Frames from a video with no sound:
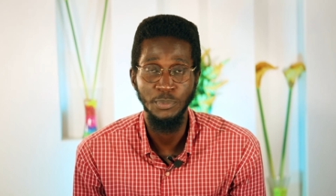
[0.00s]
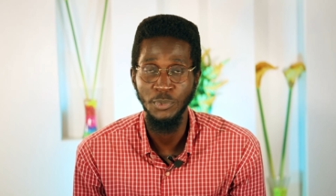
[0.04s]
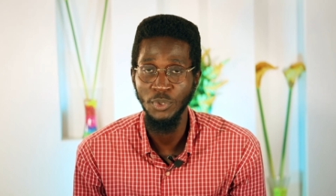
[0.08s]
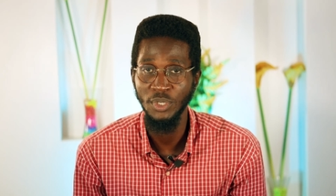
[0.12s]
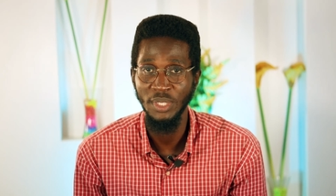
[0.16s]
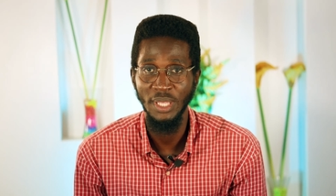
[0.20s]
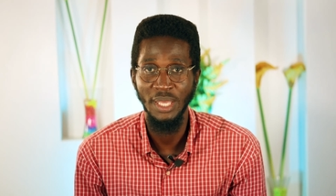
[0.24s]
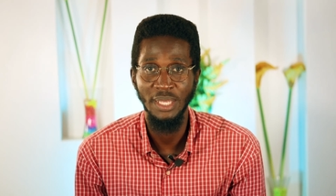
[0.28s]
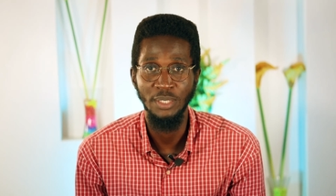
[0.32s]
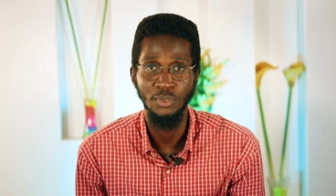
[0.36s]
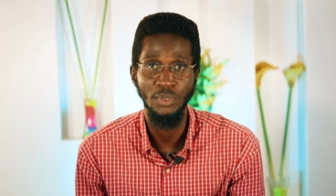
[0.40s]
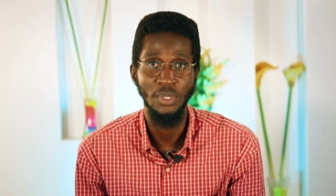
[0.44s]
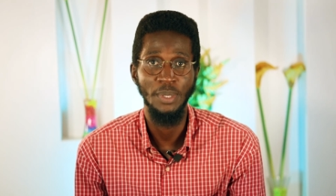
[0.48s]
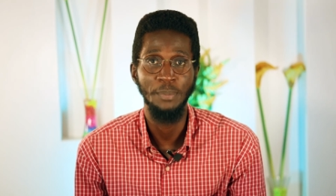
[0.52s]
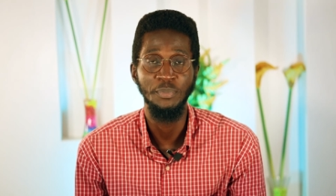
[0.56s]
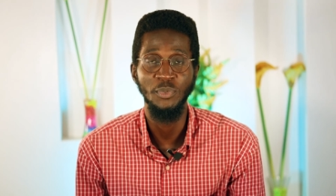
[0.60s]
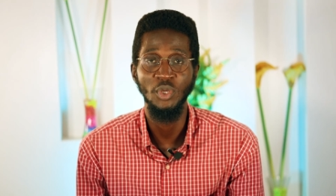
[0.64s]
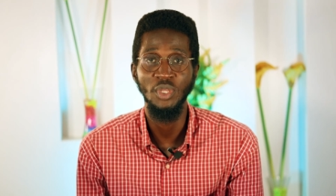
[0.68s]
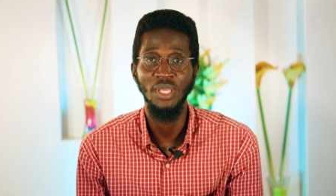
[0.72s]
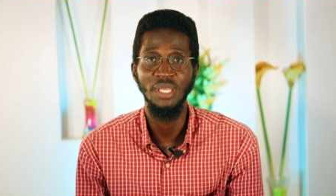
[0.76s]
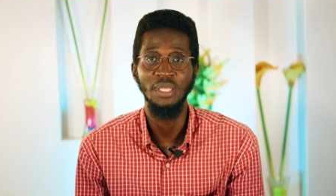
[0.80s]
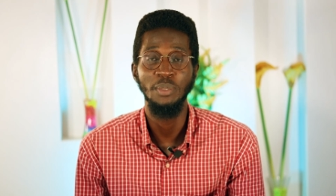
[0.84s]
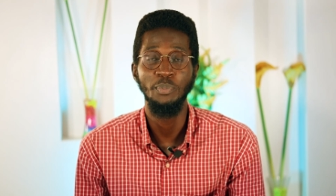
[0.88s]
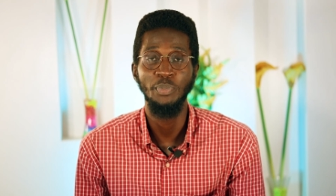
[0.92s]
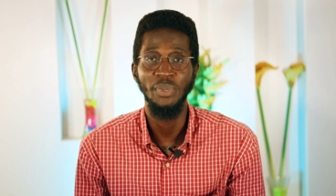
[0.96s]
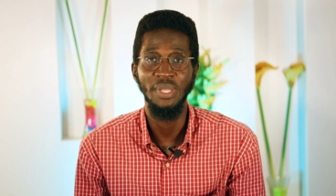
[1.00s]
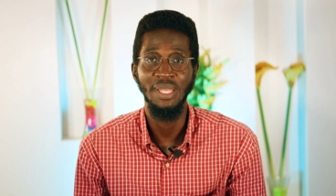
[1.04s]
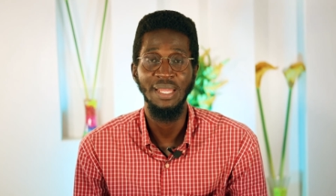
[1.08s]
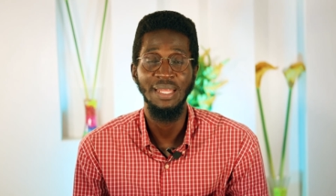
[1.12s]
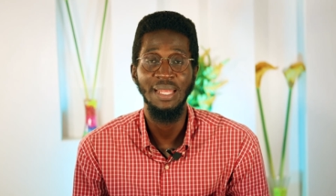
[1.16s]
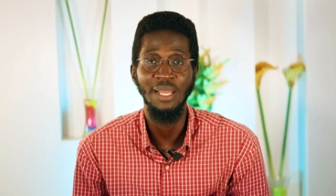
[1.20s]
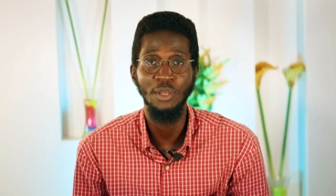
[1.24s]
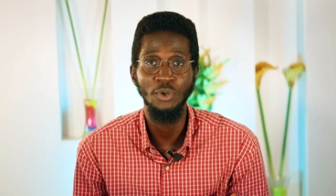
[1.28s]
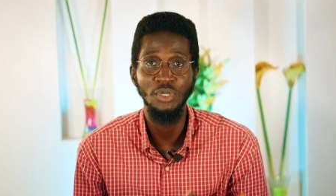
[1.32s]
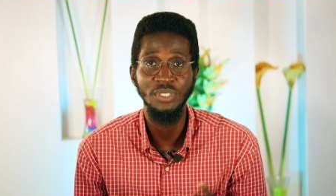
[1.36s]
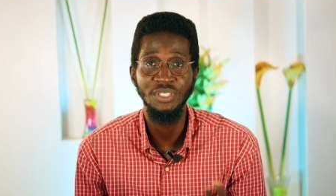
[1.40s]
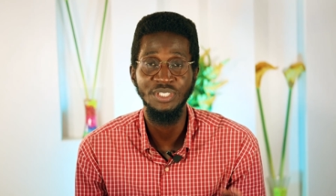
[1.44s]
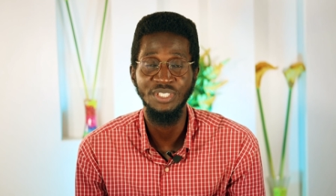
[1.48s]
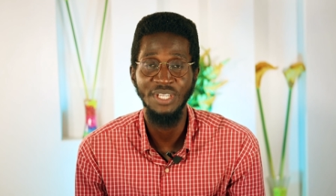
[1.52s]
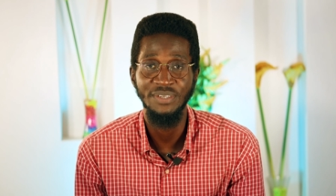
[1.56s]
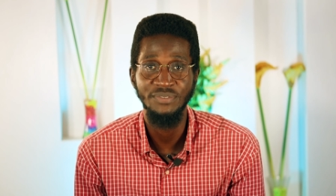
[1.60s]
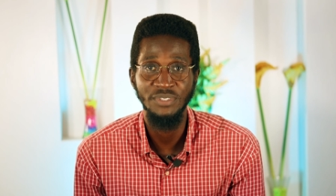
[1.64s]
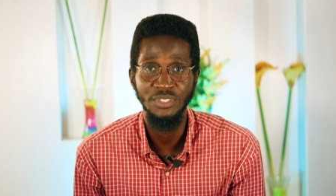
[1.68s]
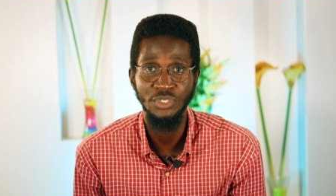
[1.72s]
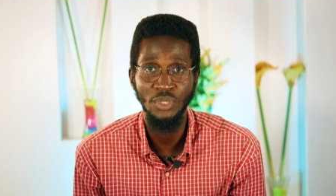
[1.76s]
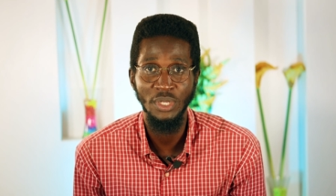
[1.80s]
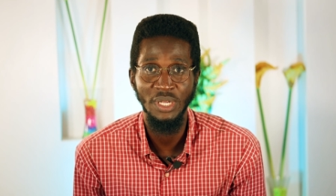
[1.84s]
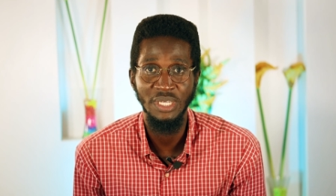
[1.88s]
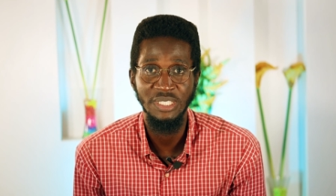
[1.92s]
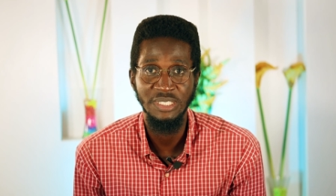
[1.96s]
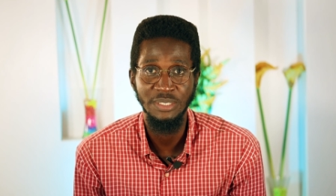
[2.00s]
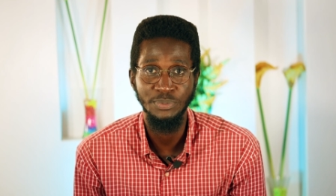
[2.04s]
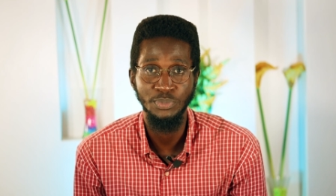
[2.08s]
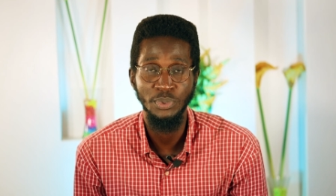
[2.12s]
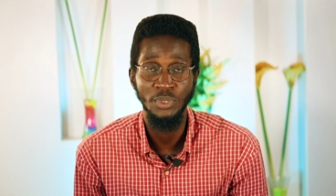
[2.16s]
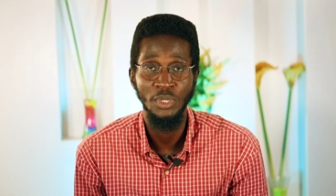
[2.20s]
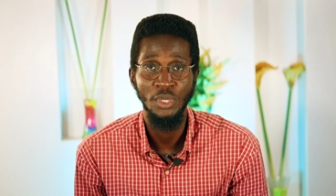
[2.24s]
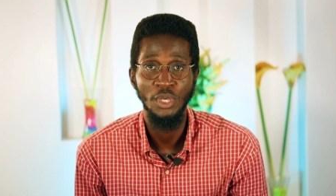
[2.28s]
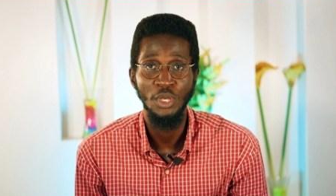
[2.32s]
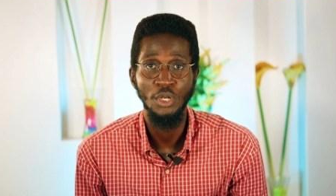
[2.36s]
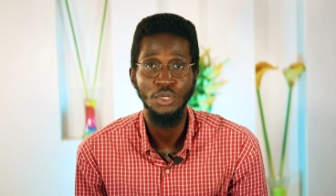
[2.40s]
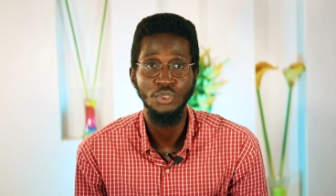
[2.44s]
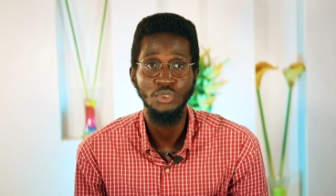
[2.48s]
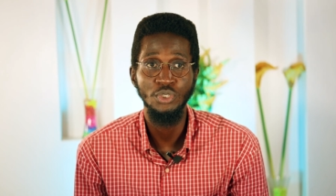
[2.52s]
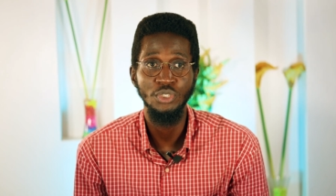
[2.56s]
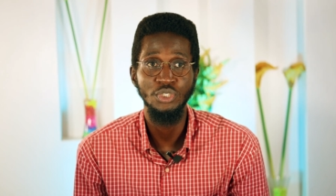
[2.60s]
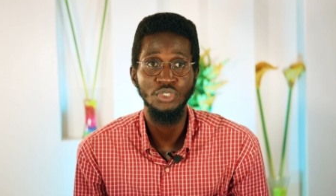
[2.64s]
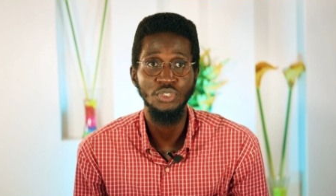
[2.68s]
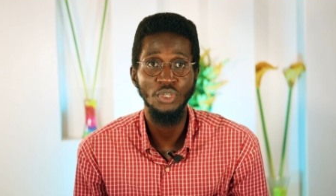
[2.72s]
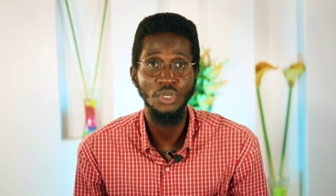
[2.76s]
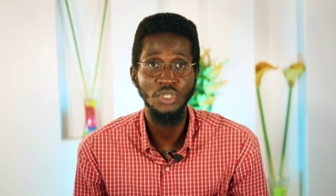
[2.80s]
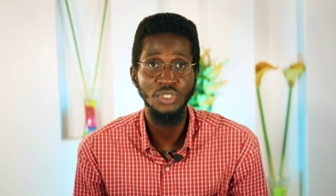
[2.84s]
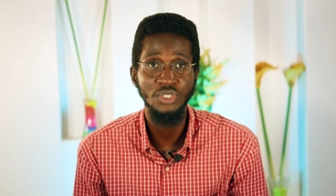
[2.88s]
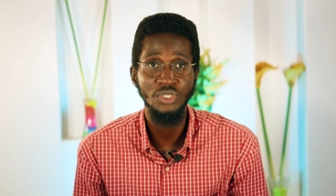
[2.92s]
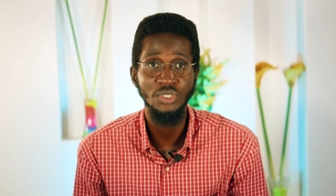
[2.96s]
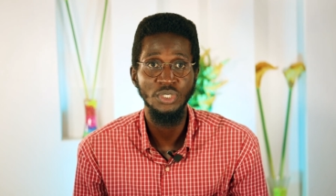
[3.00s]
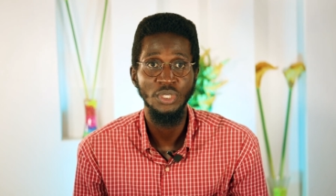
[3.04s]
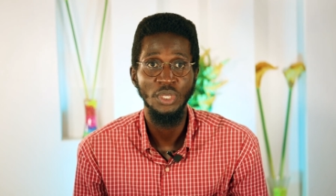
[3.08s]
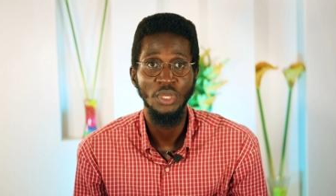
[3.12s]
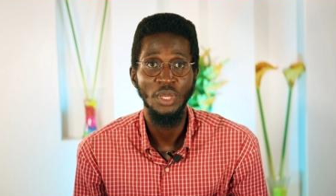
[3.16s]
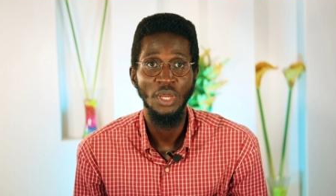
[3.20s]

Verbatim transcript: I'm not I'm not getting paid, and I got the Chevening scholarship. So it's not.